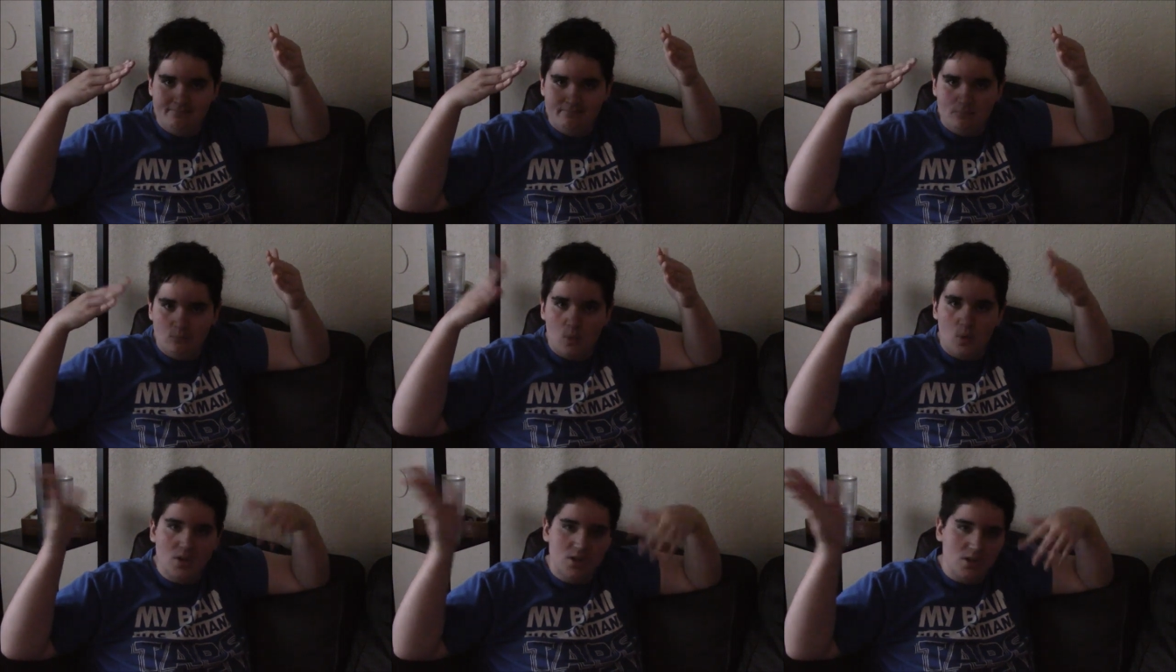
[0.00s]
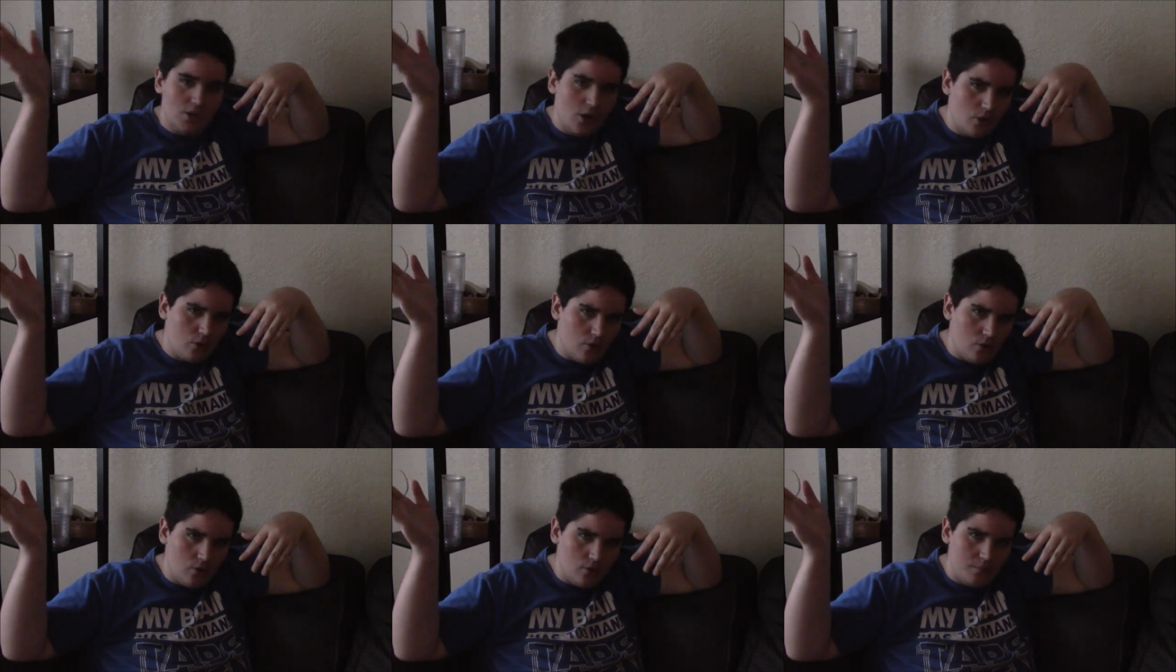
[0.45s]
well, the
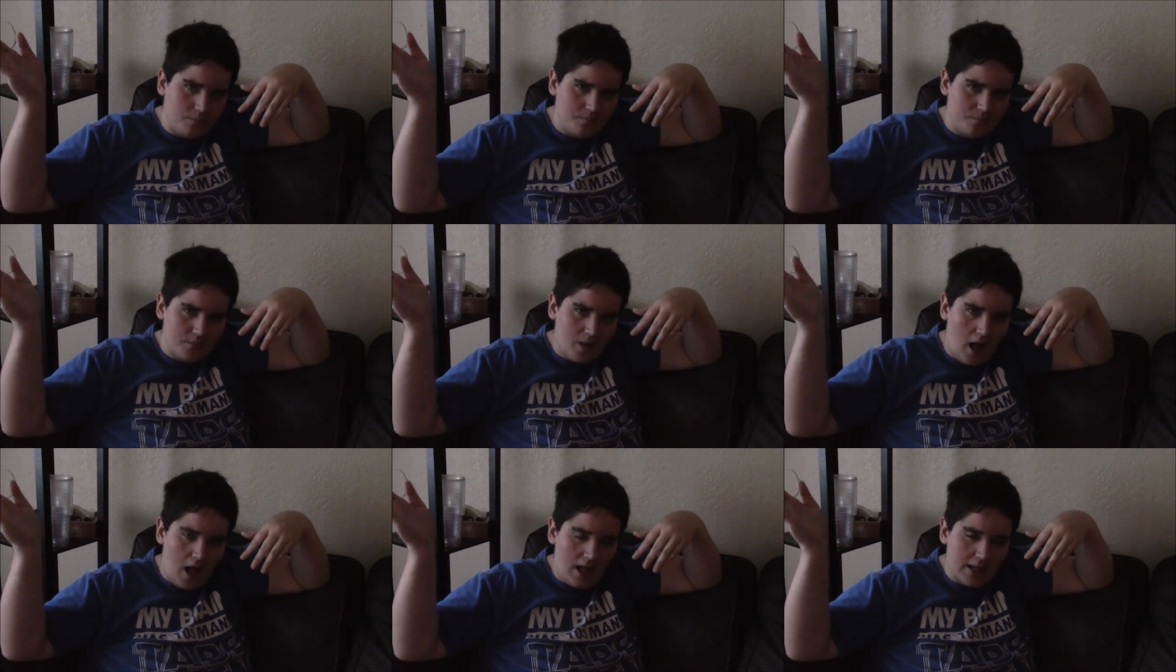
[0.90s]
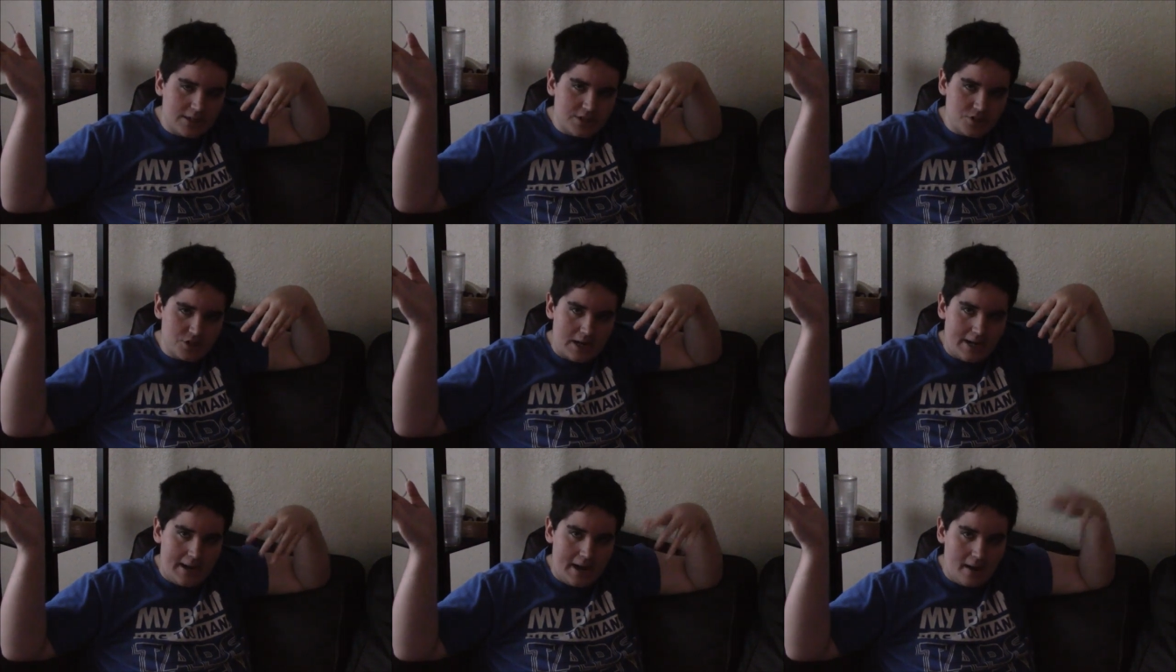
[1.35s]
local college
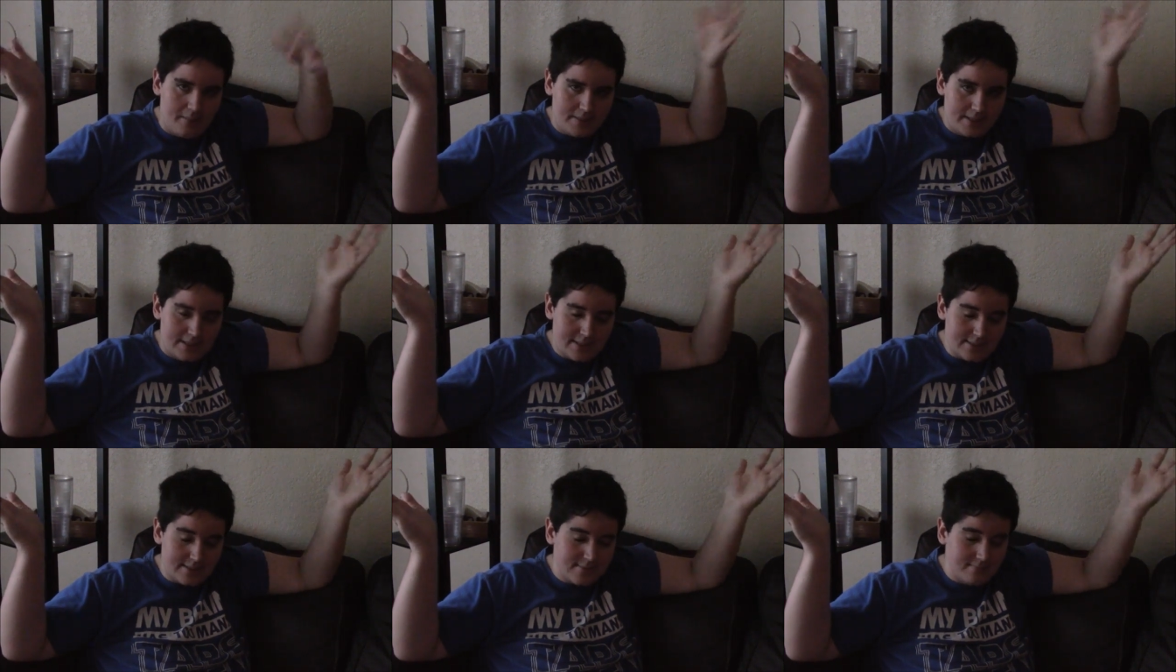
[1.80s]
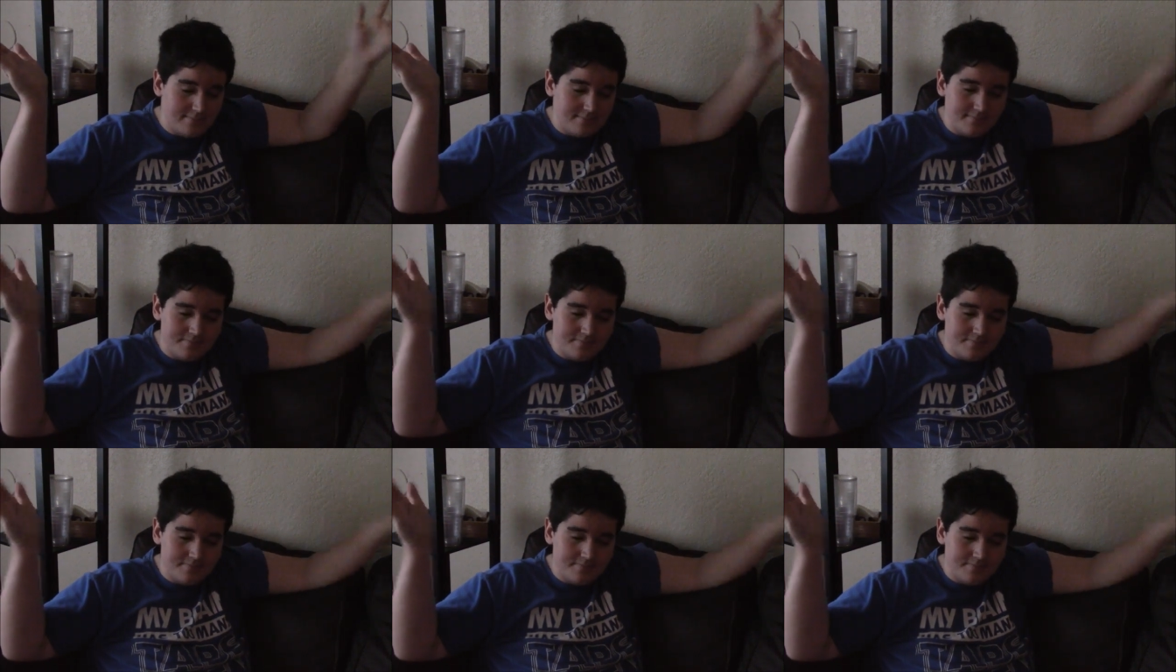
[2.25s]
right now because